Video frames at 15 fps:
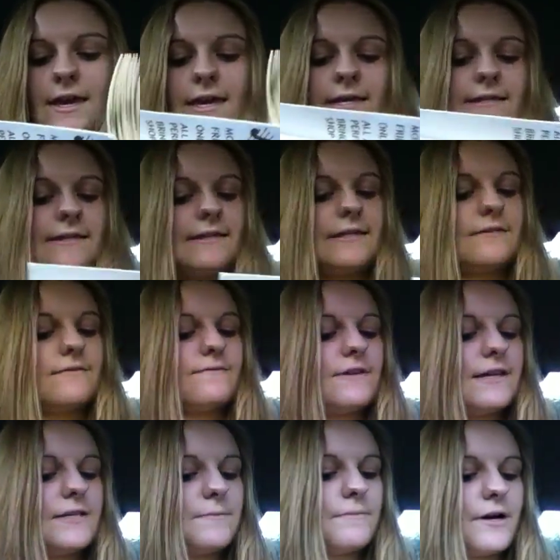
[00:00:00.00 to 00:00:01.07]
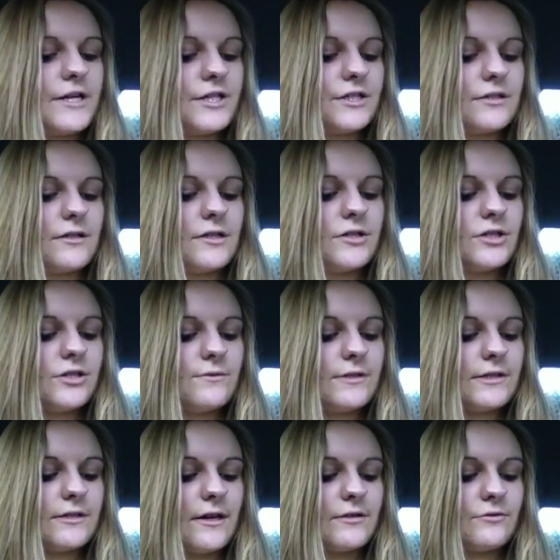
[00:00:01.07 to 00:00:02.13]
is that severe depression and
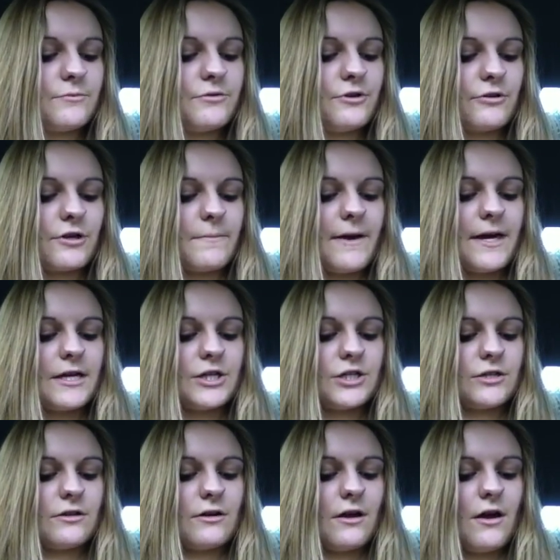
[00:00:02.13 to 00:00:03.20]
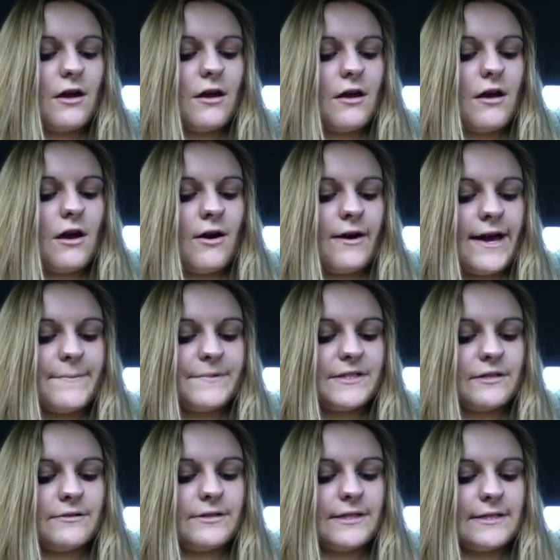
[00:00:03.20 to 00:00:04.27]
suicidal preoccupation are
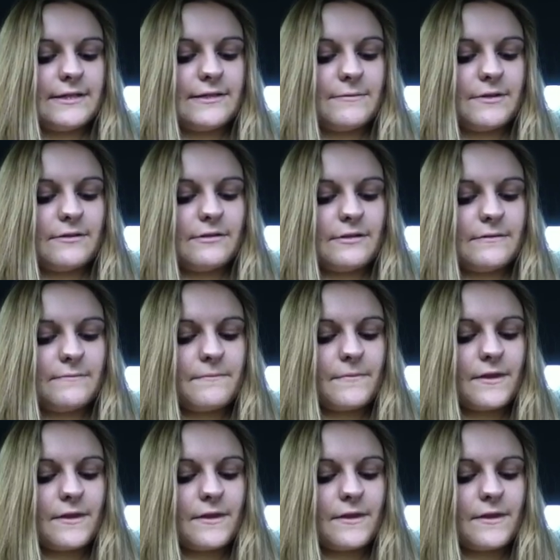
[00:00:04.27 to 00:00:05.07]
absolute intimates.